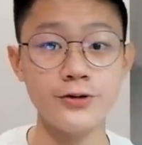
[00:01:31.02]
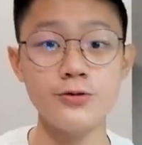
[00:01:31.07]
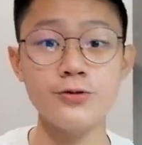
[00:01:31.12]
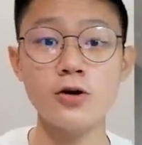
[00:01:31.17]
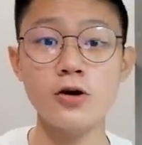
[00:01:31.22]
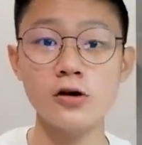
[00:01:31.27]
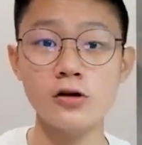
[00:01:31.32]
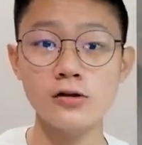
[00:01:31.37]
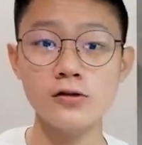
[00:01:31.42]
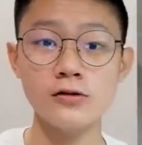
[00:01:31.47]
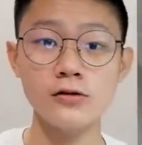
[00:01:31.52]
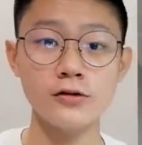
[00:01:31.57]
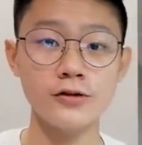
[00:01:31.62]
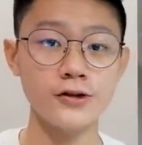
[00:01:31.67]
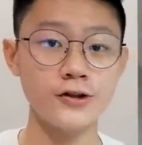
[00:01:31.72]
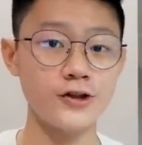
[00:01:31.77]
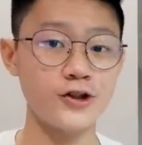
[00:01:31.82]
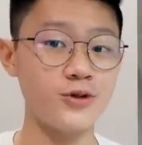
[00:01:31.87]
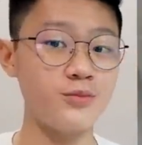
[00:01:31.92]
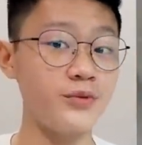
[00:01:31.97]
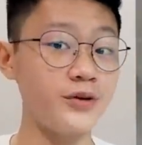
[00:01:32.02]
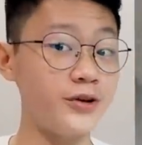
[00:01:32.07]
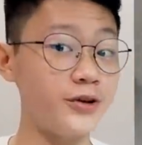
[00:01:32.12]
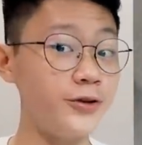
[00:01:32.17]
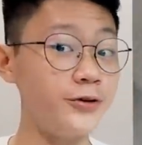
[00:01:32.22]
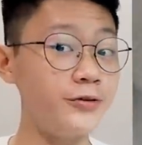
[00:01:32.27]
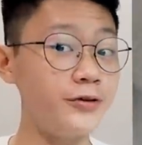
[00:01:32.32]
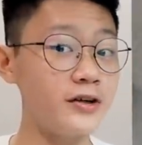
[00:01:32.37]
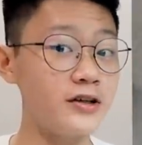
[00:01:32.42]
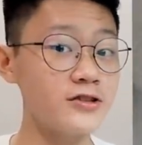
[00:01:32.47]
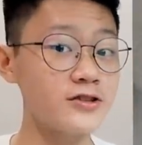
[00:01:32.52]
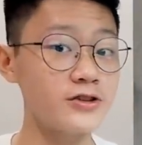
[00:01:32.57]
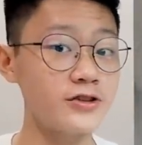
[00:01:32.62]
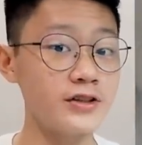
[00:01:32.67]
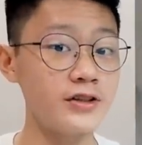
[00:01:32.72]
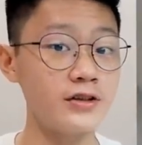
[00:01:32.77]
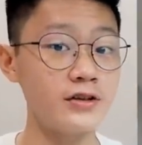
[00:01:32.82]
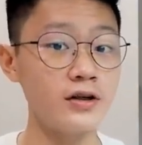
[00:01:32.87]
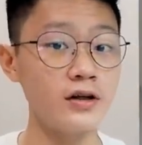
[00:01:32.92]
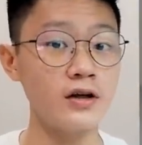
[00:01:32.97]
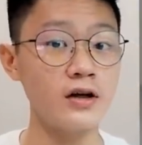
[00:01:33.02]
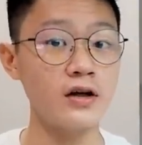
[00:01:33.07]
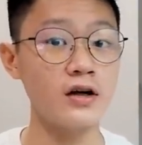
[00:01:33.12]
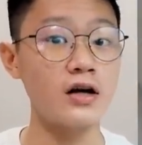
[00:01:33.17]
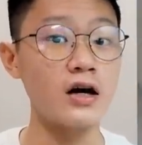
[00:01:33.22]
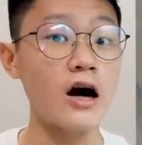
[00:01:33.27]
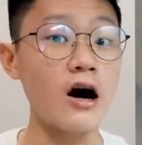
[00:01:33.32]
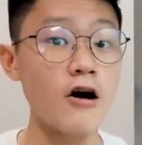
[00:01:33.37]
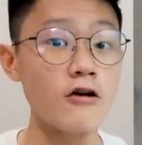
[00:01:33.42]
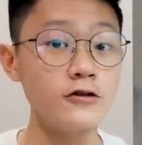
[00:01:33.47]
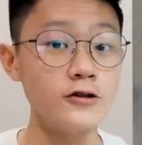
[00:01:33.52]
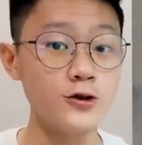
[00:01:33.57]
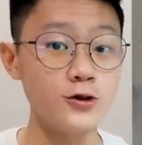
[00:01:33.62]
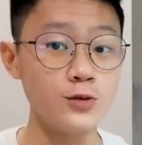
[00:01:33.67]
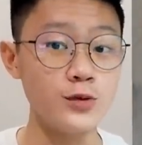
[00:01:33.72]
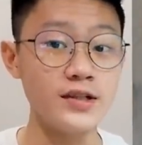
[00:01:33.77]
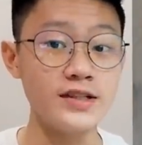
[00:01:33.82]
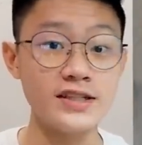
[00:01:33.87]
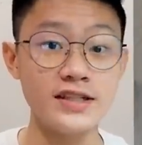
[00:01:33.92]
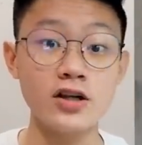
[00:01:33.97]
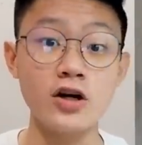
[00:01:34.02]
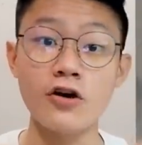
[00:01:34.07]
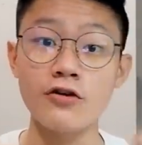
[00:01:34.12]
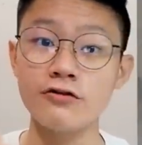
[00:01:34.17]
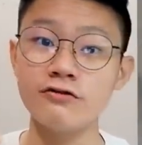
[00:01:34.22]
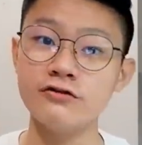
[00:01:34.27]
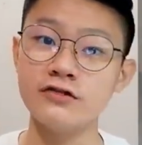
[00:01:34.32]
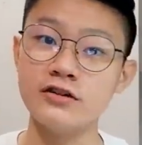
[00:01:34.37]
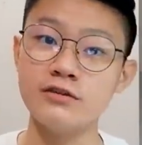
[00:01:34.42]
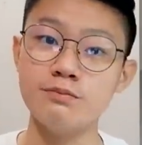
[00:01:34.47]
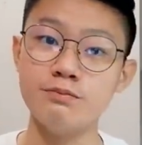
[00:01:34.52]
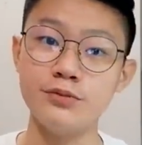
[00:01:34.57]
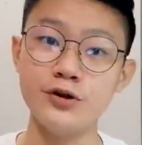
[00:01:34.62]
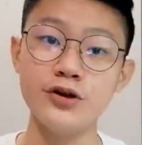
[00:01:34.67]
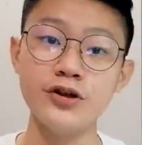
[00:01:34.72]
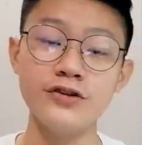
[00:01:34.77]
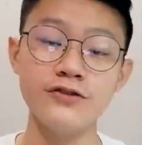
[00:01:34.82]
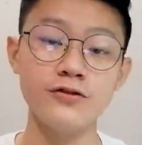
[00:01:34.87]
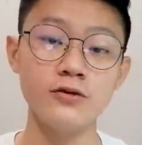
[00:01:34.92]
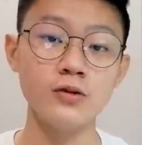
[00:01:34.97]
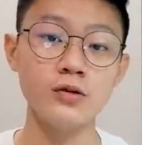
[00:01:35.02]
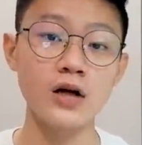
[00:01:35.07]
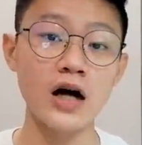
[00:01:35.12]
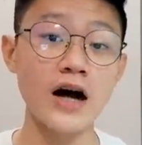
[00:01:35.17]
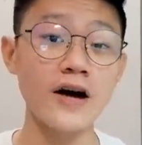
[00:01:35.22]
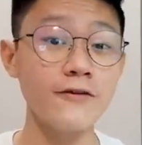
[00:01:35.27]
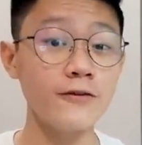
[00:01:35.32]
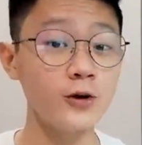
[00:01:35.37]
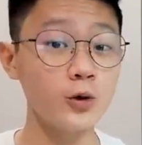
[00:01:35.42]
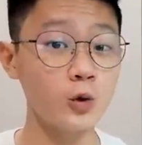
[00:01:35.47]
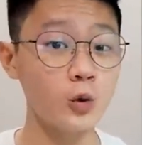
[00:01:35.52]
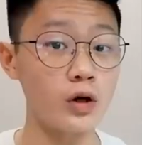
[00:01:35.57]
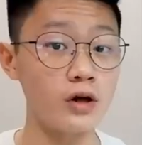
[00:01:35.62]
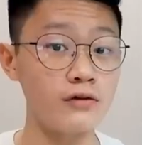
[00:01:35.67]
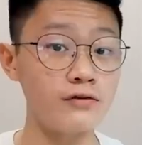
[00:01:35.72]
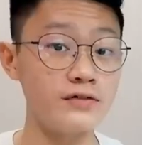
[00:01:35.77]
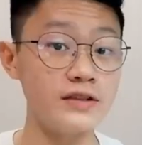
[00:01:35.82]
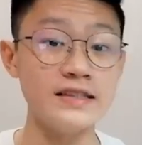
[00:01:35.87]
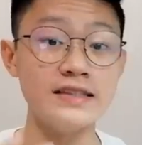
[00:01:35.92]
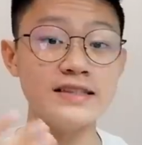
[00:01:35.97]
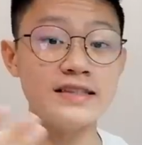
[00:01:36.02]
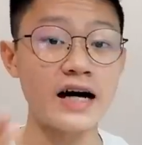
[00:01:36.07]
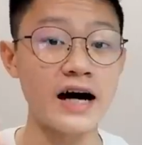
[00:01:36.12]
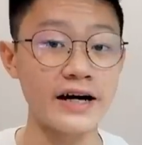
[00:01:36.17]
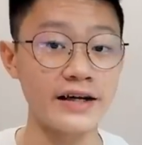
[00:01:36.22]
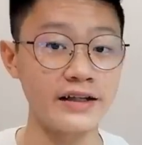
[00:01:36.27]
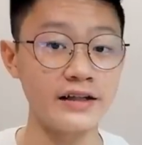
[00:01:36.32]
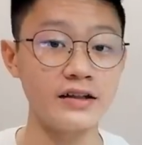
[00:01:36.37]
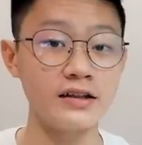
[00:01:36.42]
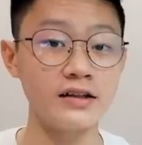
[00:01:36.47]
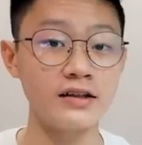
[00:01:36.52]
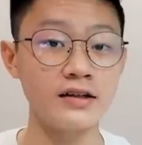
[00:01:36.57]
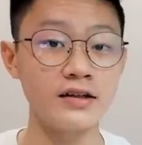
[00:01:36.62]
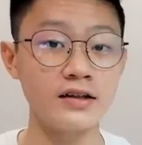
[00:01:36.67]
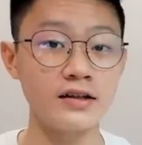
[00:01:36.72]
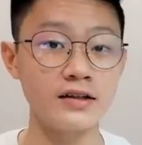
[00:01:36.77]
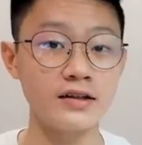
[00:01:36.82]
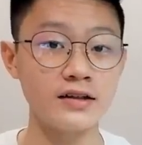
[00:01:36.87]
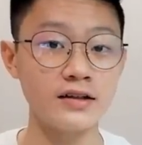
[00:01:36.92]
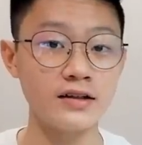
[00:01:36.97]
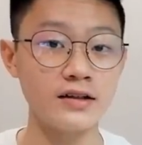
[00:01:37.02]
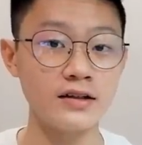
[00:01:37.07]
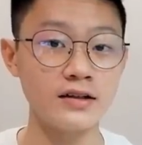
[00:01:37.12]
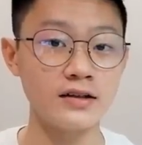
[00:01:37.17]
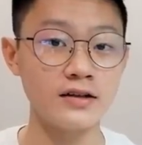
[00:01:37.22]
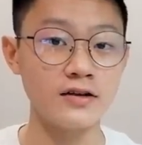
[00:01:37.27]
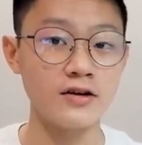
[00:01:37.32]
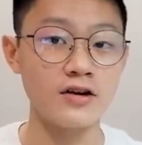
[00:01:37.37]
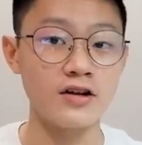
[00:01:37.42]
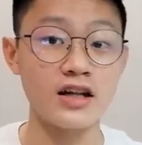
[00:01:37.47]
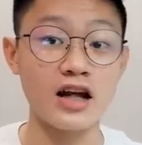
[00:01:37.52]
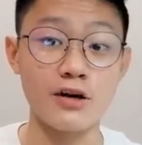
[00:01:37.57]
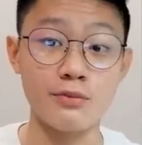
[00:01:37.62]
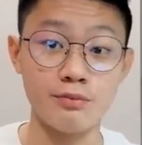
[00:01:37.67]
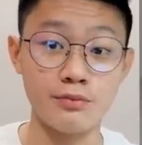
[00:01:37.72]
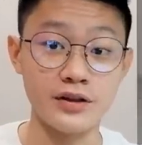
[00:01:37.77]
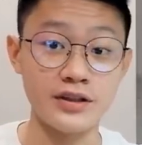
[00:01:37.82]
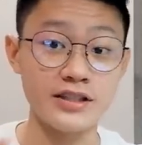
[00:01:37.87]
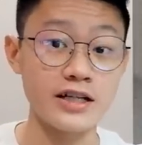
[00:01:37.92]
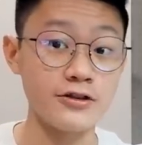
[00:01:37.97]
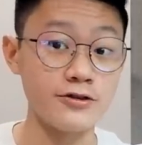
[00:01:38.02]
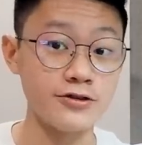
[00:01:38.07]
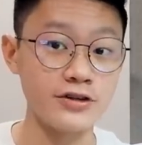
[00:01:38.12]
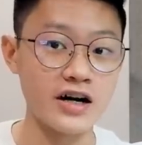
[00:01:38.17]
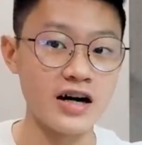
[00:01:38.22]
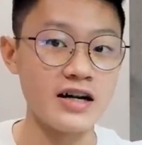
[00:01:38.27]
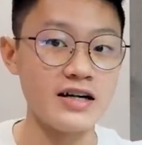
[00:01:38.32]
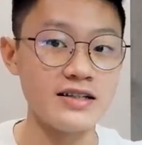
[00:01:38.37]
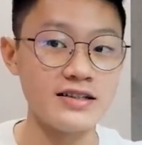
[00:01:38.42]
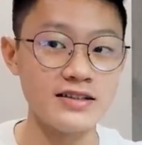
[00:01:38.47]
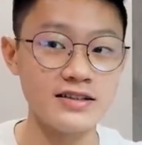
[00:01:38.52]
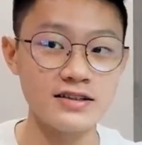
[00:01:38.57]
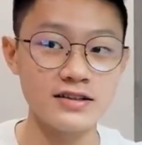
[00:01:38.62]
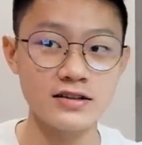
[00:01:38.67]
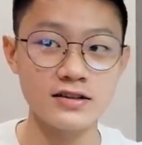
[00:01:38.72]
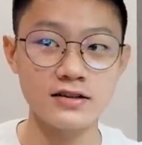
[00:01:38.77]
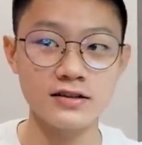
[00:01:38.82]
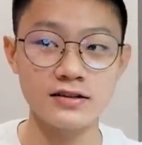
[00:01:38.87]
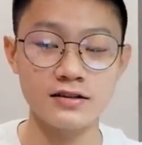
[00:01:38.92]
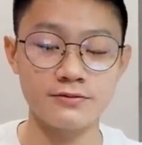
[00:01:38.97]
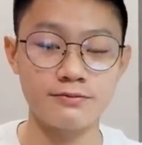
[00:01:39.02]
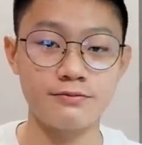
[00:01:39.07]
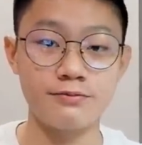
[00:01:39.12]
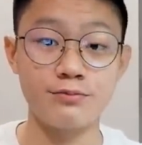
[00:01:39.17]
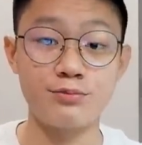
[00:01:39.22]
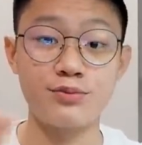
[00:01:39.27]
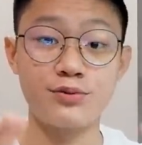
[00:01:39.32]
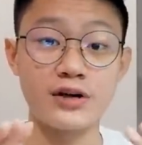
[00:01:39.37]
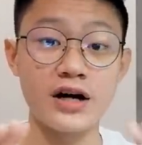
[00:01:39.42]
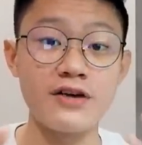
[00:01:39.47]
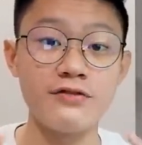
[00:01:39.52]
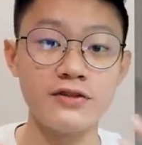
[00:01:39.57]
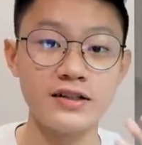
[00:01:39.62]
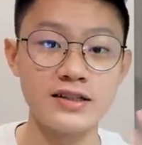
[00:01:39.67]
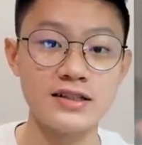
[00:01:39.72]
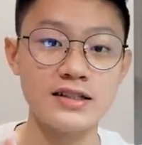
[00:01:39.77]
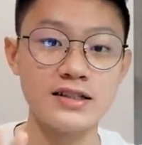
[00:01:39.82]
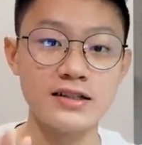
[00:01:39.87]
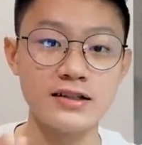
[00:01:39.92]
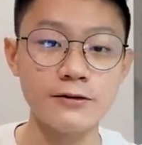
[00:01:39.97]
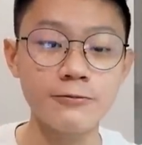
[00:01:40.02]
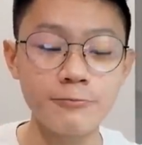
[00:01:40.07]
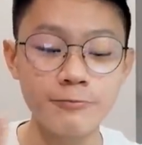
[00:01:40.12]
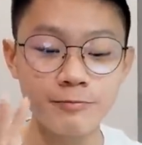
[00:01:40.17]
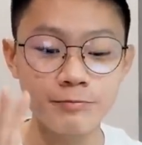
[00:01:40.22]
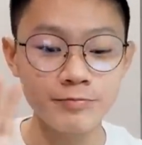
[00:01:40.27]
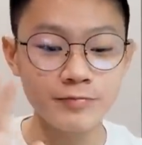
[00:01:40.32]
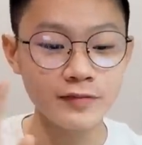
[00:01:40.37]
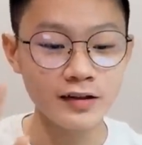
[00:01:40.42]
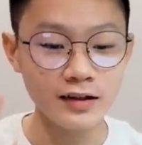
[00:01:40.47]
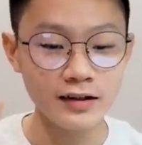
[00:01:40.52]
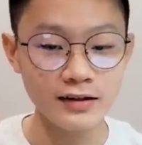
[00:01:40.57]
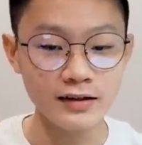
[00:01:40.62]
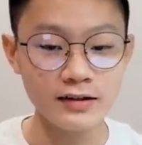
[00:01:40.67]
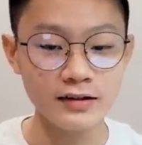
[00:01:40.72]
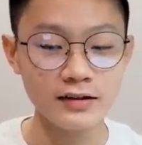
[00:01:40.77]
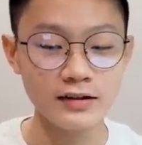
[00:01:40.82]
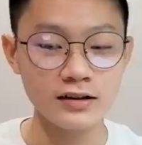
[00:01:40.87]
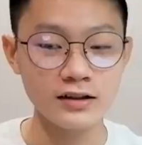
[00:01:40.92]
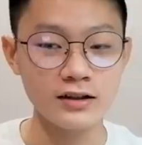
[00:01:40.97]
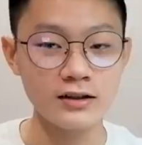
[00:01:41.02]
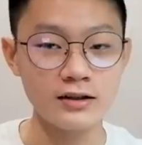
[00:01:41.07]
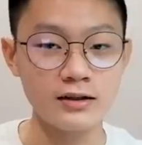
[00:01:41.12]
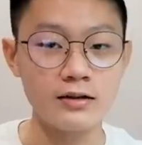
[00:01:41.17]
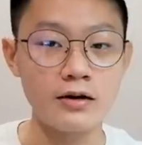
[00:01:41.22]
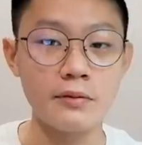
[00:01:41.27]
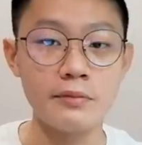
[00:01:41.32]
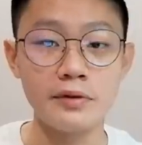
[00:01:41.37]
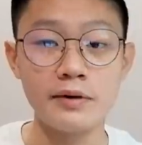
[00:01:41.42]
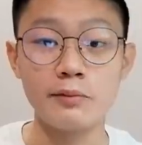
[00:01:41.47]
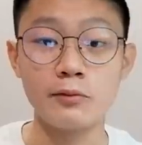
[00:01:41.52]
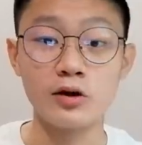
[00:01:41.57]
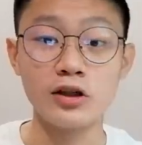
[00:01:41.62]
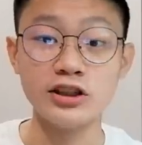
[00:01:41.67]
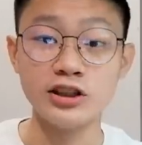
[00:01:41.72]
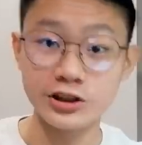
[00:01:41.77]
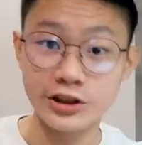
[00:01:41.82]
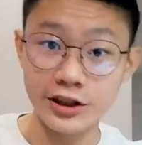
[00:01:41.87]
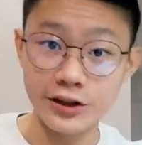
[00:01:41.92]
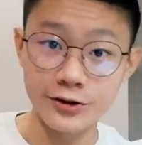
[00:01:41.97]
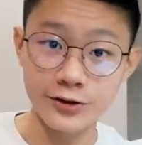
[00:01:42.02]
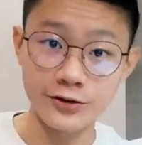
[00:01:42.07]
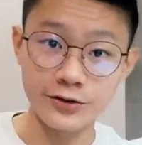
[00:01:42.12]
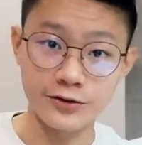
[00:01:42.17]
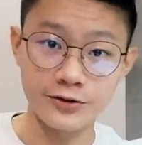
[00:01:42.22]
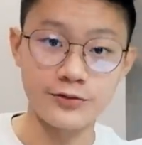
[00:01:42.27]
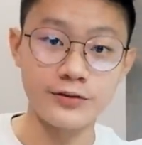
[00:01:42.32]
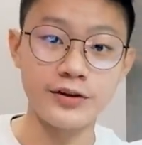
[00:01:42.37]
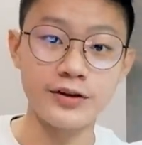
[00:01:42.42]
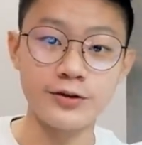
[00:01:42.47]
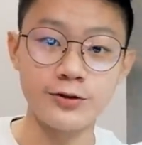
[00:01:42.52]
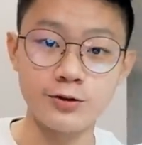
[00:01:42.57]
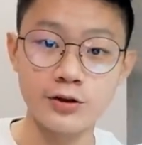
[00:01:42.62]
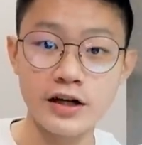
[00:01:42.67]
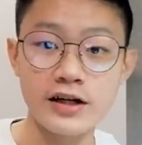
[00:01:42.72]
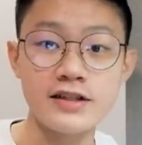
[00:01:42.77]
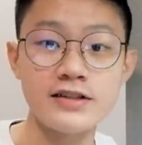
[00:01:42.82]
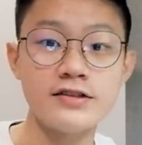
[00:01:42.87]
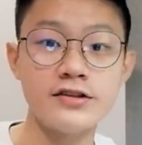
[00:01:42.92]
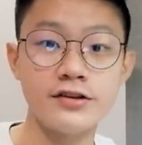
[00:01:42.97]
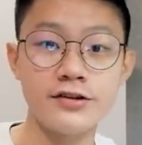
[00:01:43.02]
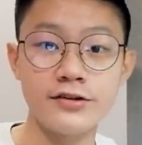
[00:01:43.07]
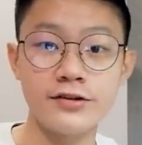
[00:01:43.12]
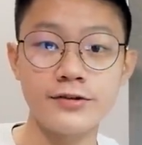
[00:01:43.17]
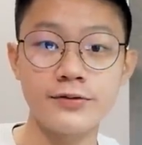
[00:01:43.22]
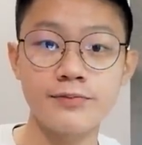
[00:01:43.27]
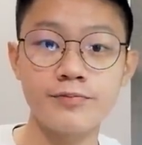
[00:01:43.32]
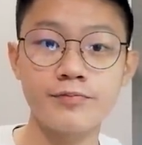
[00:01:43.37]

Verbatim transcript: you all should be curious on how do we think of the beautiful iPhone 12 design. Let me tell you guys privately. I mean, I'm gonna share it with you guys here.